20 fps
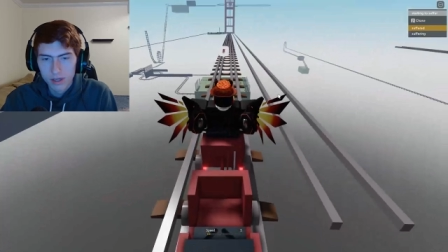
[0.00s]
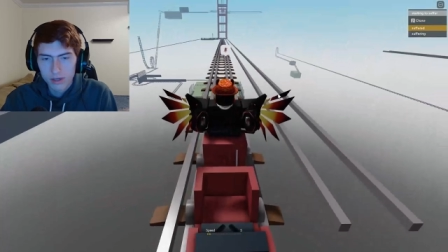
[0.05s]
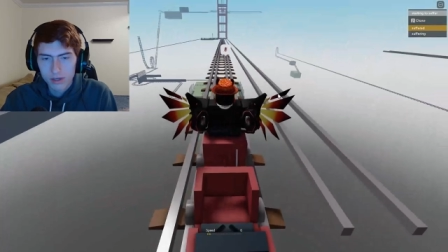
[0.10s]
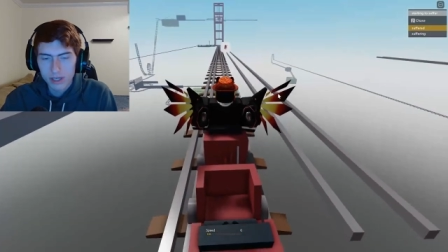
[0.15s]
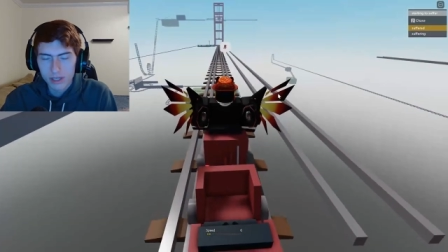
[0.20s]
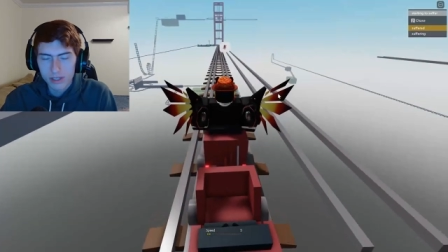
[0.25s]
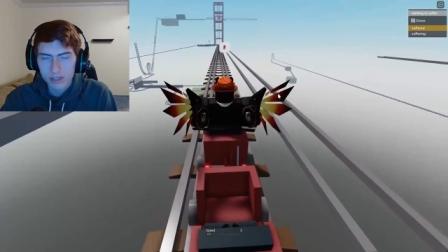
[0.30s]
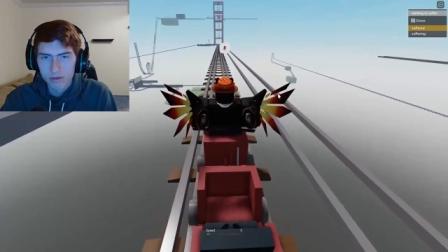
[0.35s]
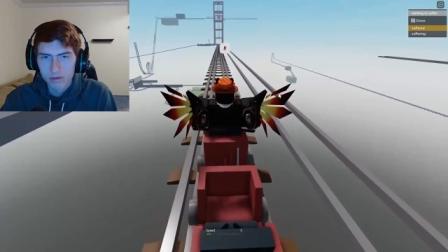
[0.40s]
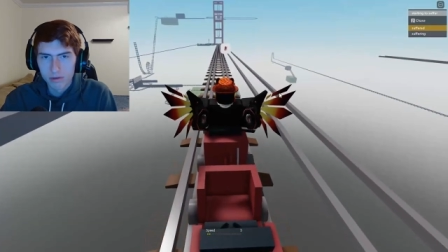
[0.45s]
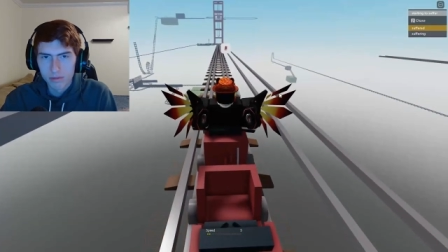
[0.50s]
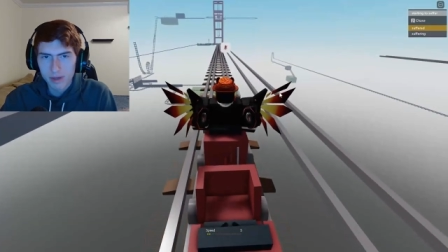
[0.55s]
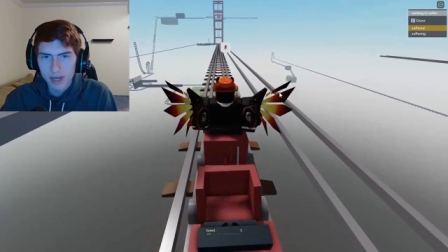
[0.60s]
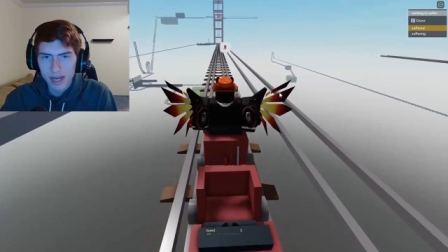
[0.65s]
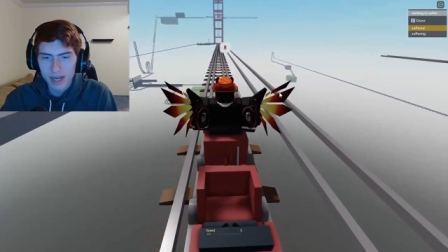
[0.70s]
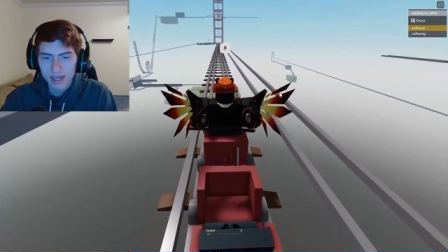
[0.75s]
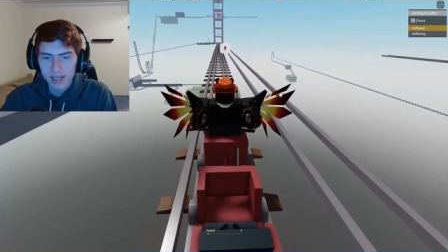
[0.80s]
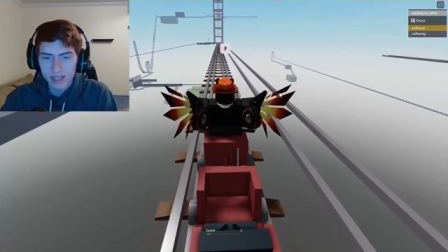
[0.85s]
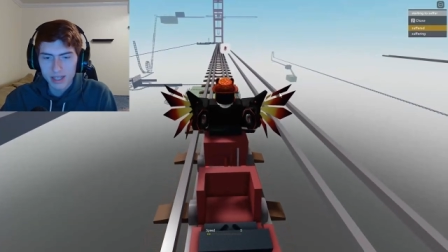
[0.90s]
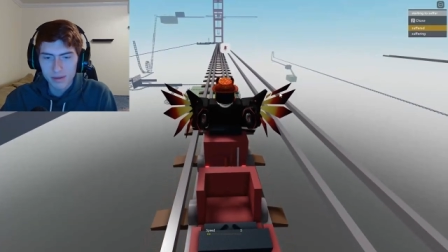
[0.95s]
Okay, so we're
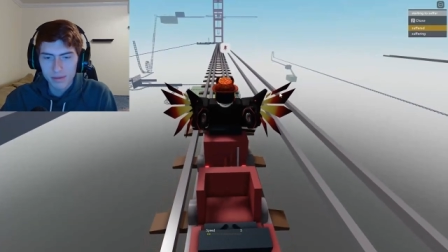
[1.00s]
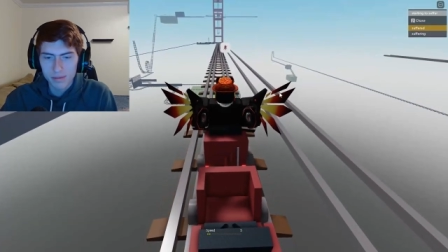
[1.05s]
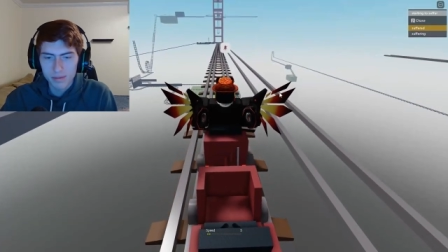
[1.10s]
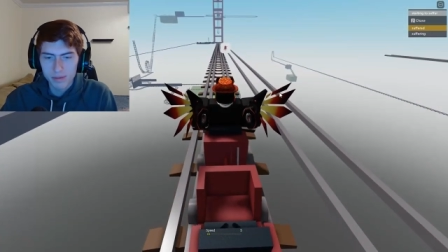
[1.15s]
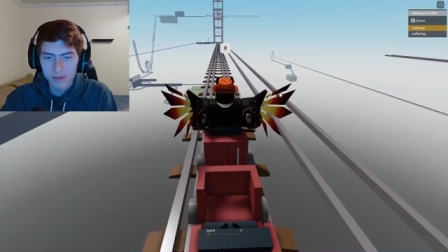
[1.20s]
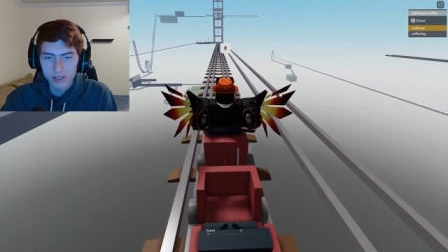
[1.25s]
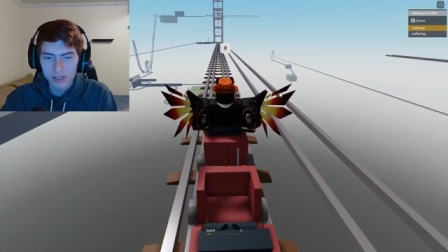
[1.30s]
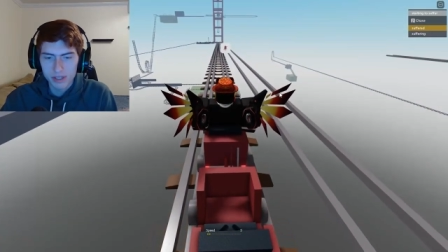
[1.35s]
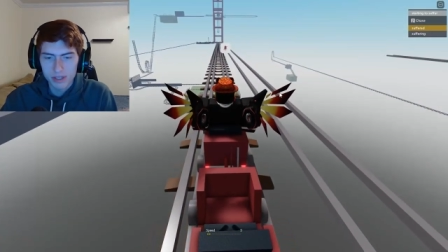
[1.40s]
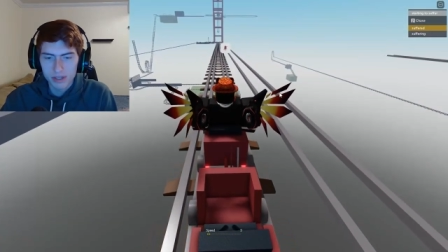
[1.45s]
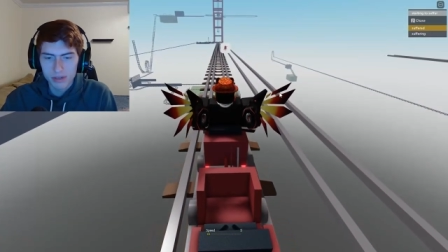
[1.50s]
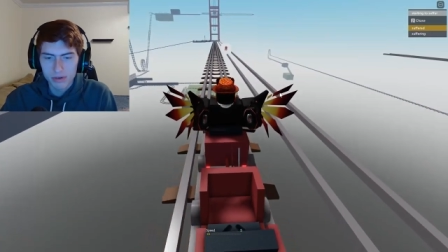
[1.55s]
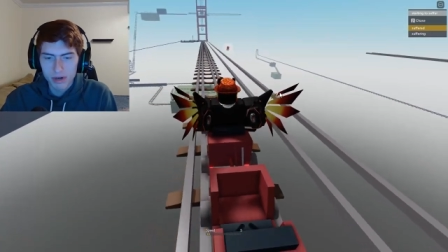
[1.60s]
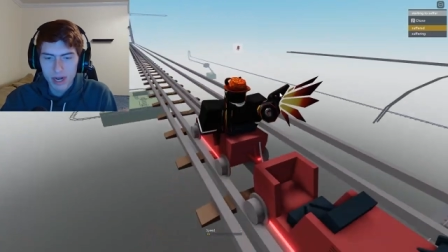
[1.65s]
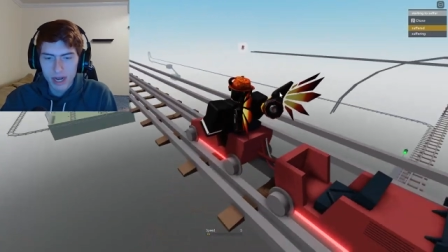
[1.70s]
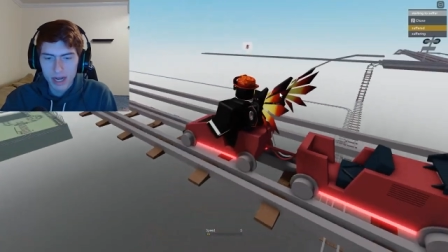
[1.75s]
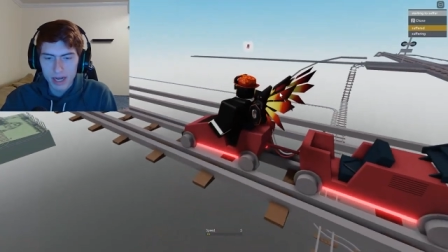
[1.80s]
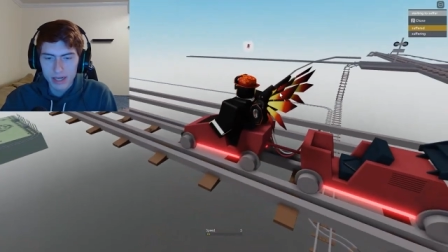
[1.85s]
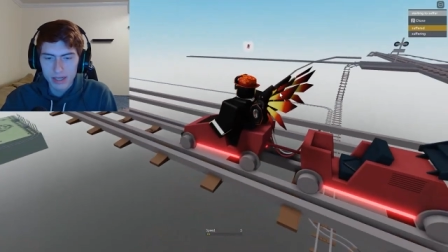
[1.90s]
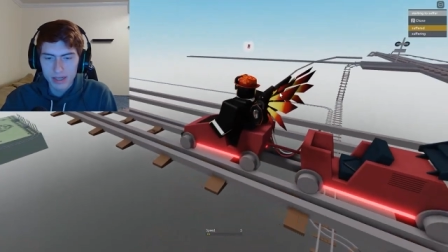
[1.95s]
back at the police
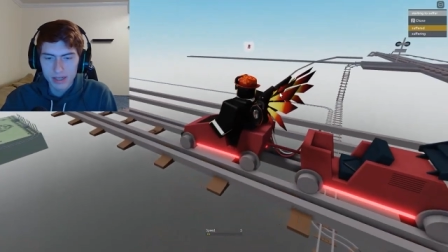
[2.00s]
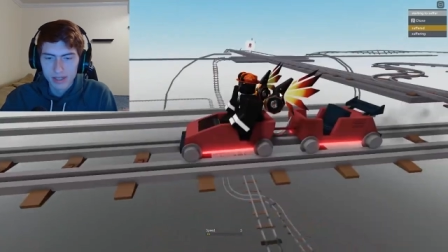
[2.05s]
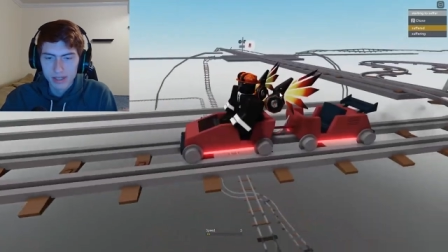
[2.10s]
track.